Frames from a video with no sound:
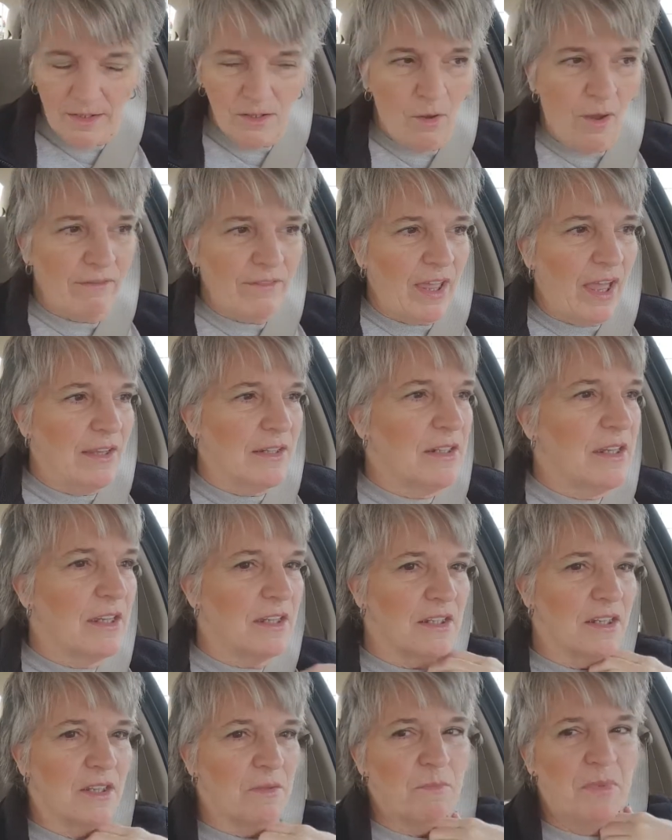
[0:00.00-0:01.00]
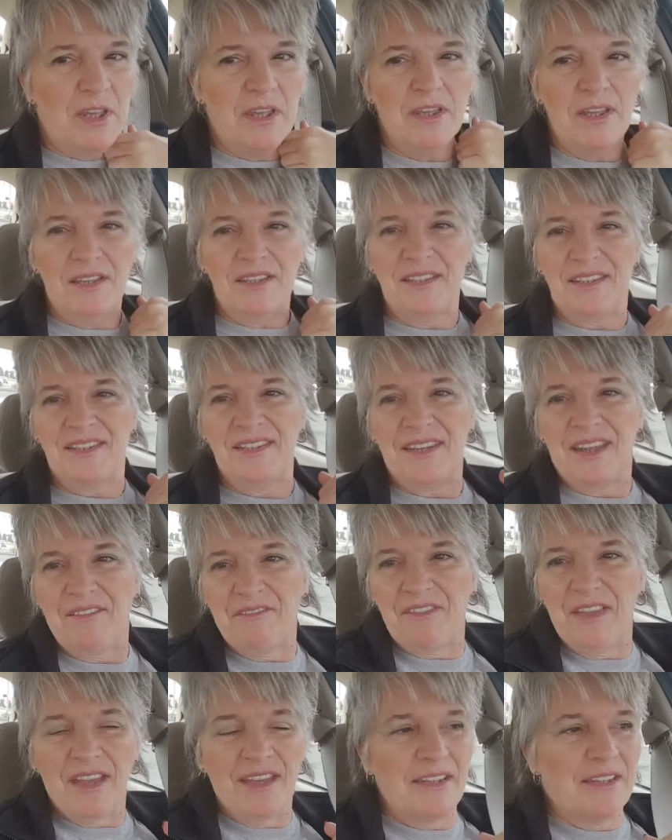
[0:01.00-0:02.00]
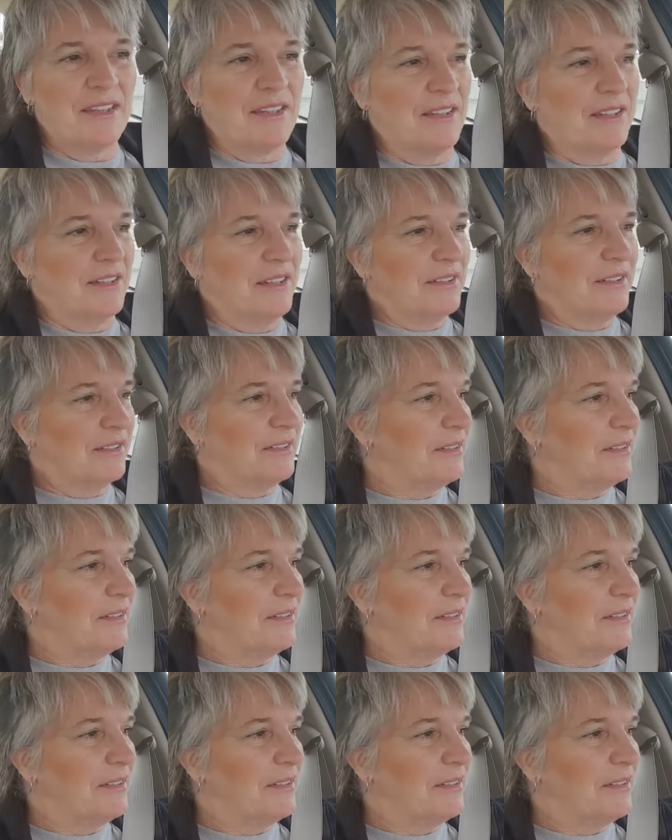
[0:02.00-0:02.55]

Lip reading: So I've got to get to the bins, and I've got to